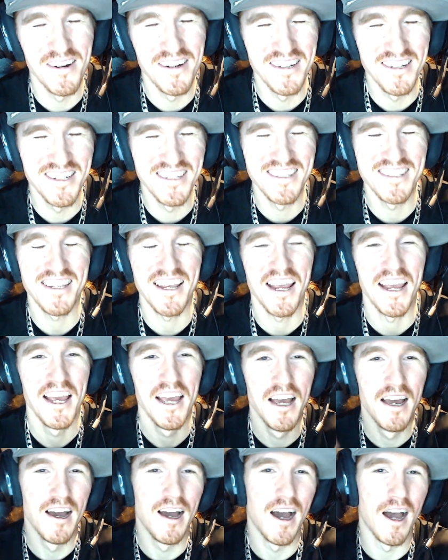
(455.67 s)
and just say,
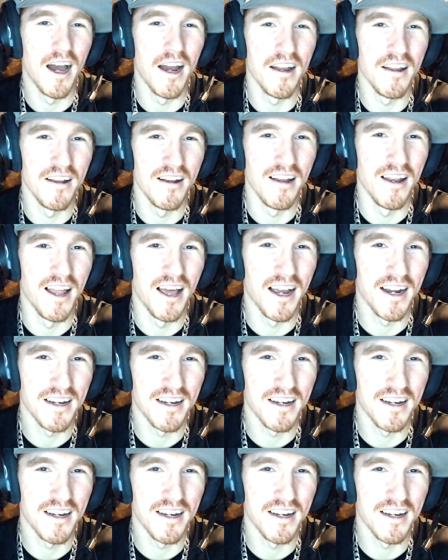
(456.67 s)
"I didn't like the